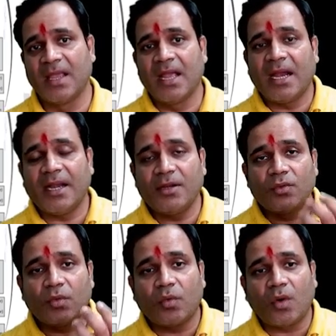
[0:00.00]
And you
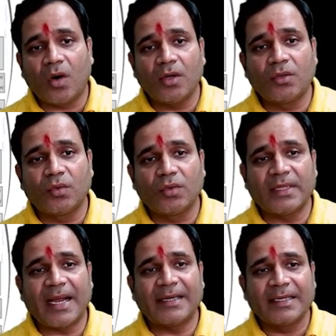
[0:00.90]
all know
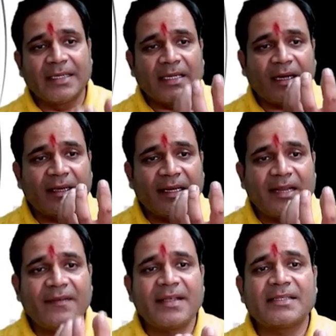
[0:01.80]
that a
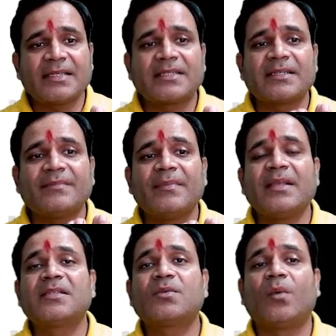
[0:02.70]
living system
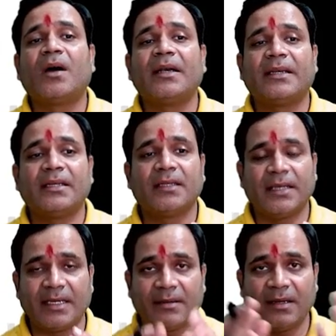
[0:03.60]
means what? A
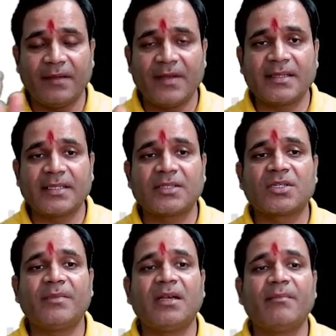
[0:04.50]
living system,
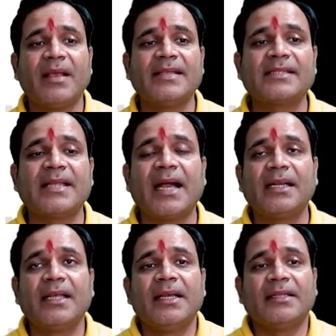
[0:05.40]
it means that
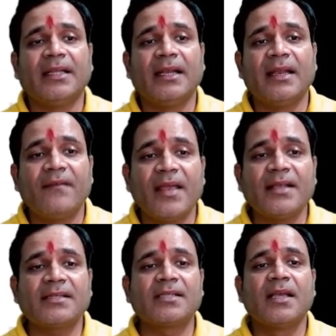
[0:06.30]
the
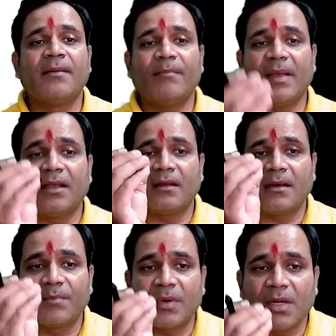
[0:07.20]
livings being
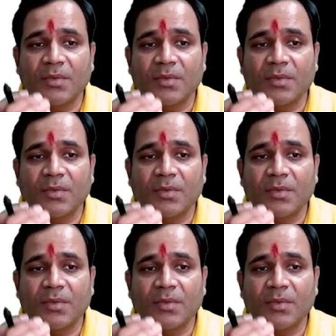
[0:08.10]
reproduce